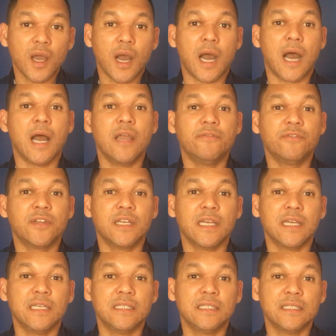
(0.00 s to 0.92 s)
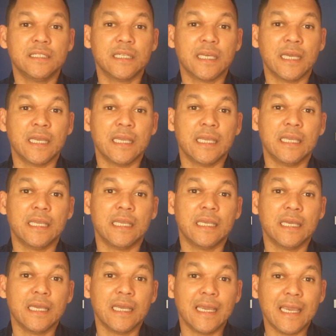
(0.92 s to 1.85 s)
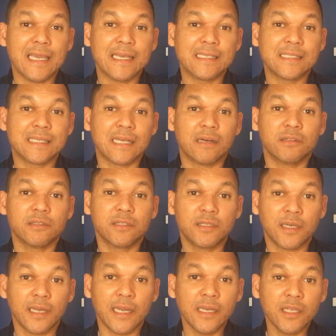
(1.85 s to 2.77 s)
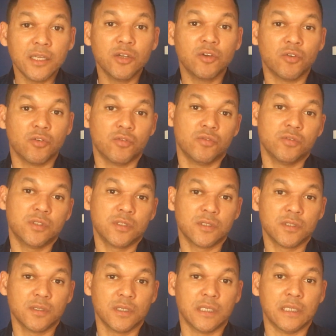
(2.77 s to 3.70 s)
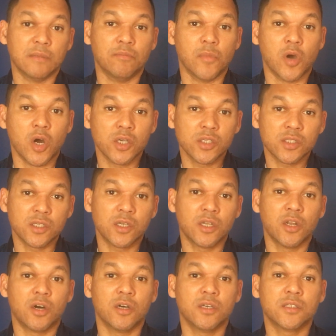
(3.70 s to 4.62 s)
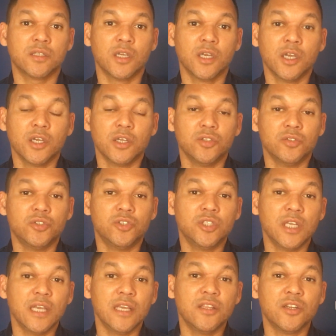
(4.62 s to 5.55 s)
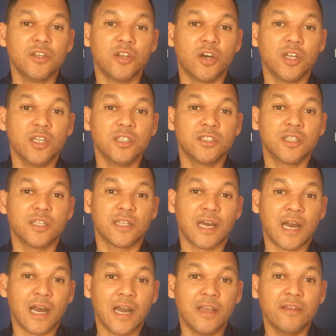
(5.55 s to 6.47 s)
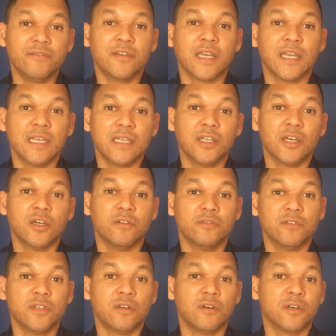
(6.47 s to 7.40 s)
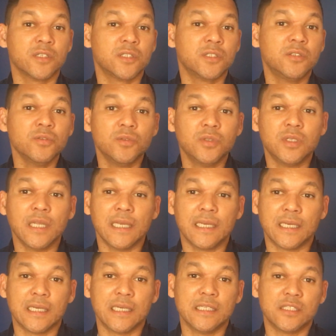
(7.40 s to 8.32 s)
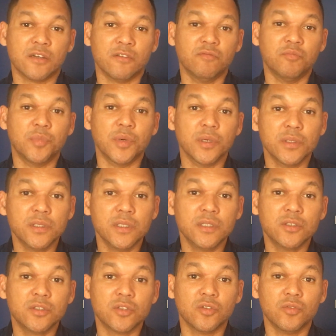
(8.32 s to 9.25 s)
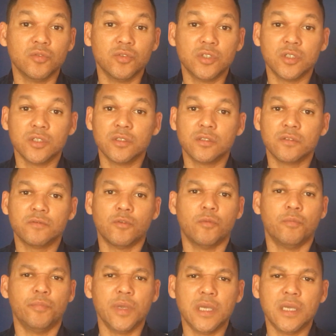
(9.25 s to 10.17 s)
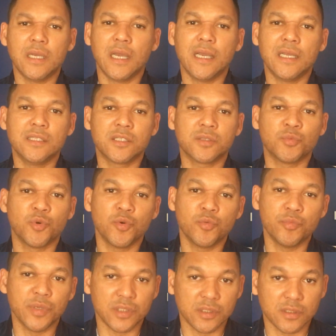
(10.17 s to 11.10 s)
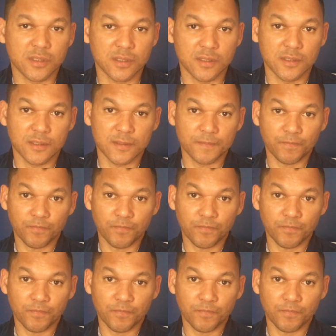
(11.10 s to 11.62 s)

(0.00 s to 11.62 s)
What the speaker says: I've created a Excel training course, a masterclass, to share the knowledge that I've gained over the last two decades of building solutions for big and small businesses.